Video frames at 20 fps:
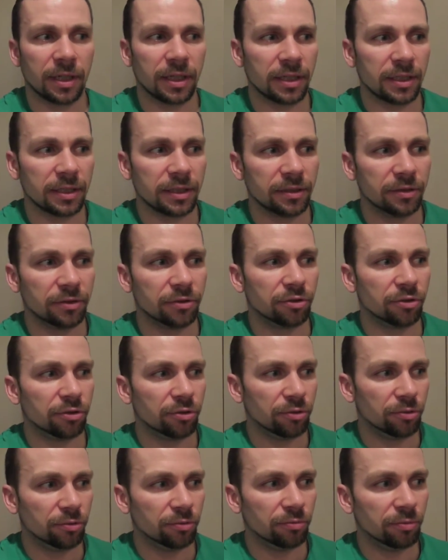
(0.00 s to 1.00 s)
and
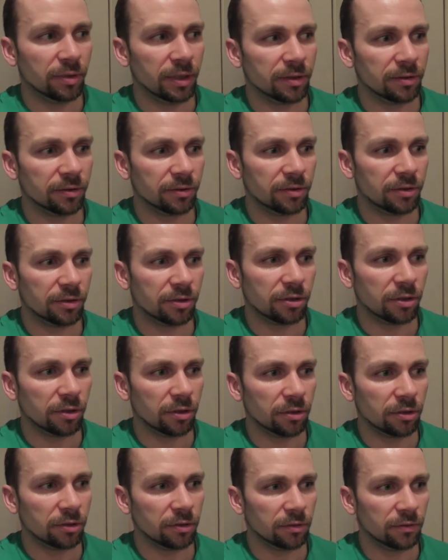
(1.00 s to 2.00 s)
2 rounds
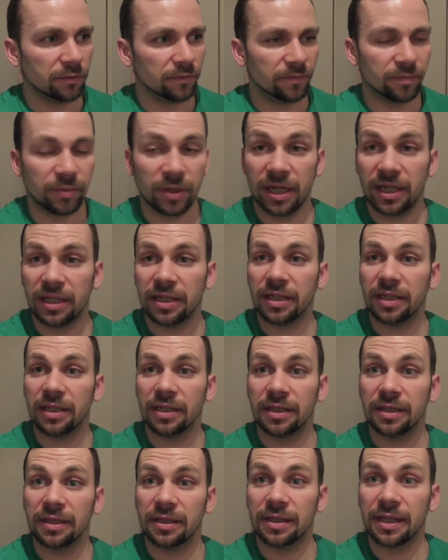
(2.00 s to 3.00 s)
of bread,
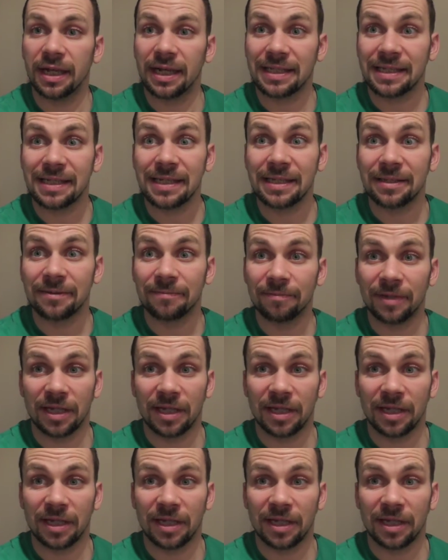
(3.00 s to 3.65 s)
and that's it.